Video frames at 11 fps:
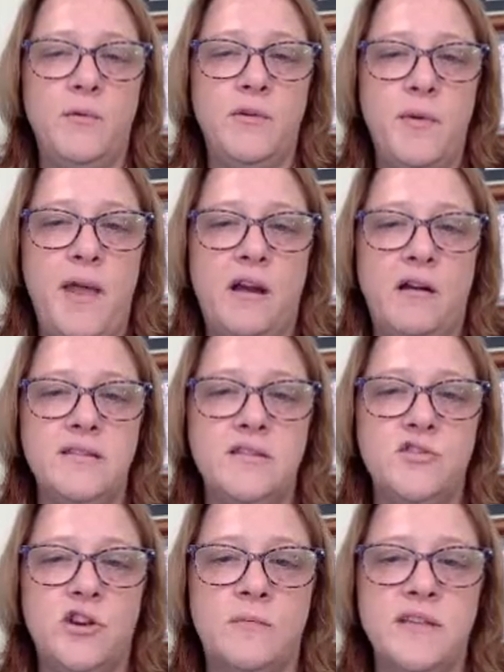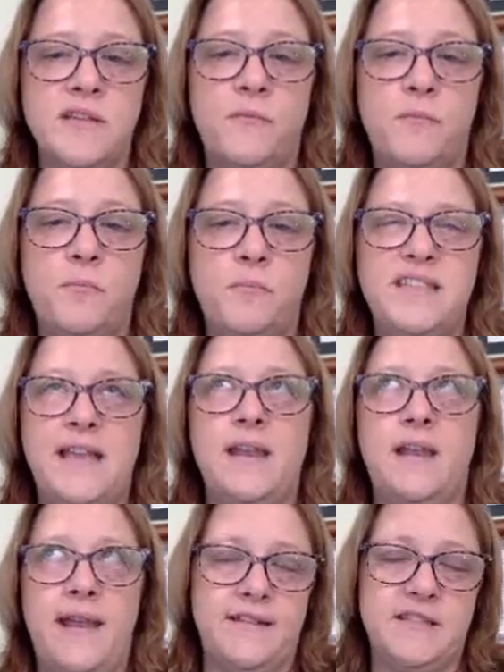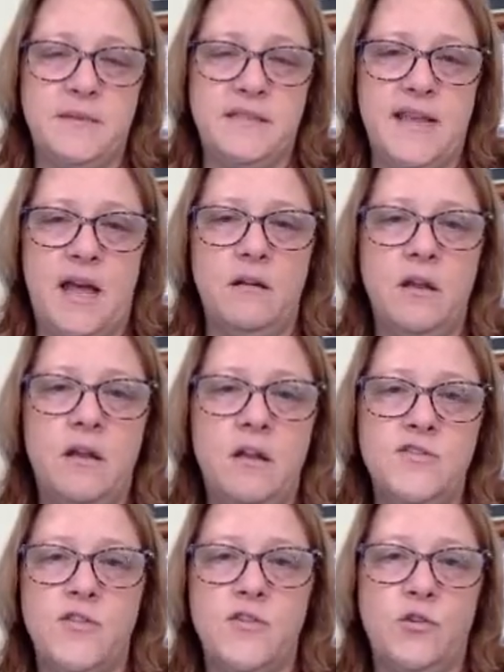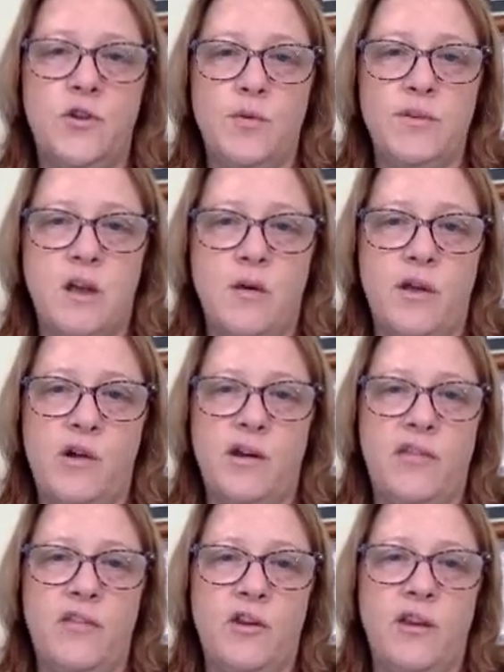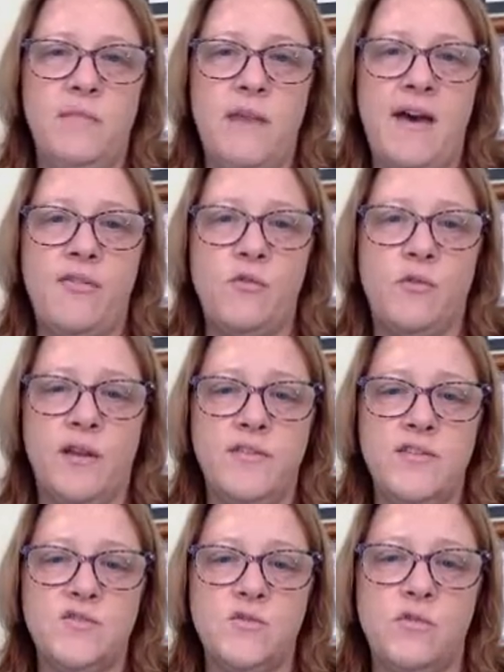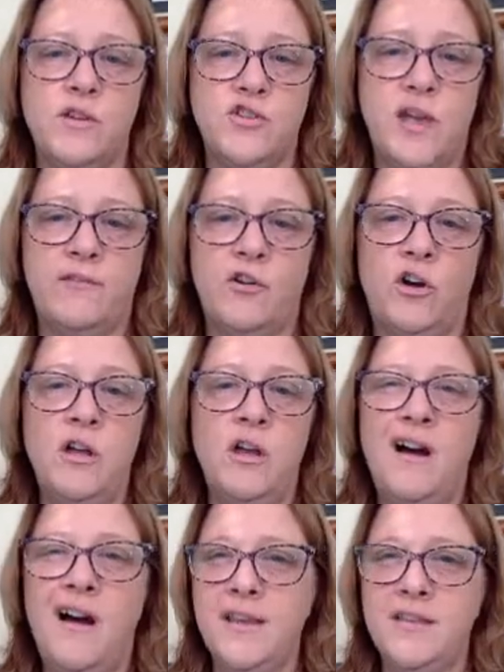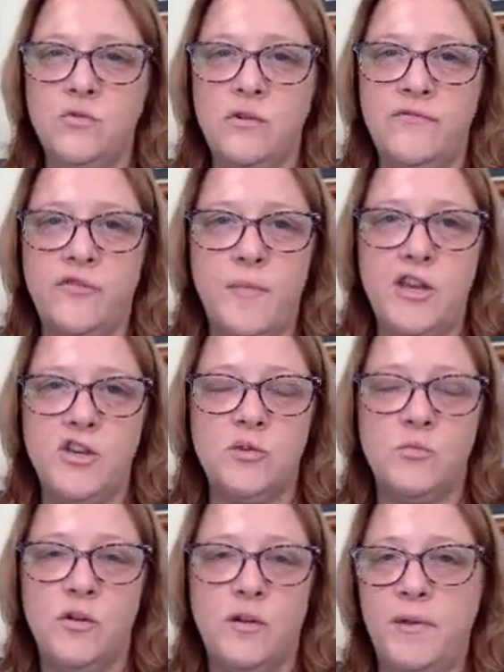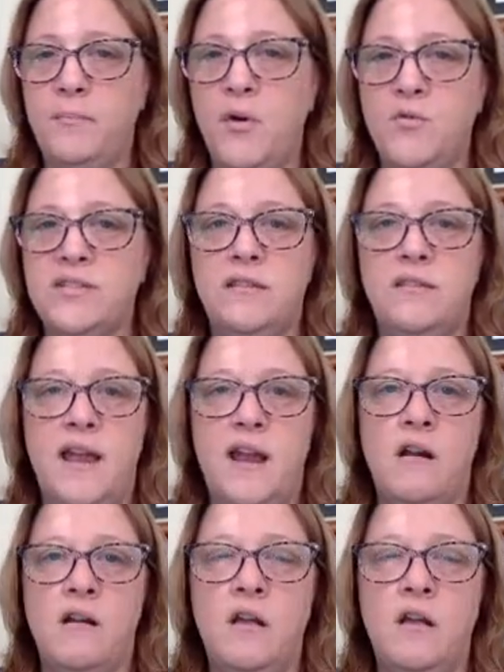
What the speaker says: with parents in terms of sending announcements out so that you know what's going on either in math or in the school in general. High school information will be posted there.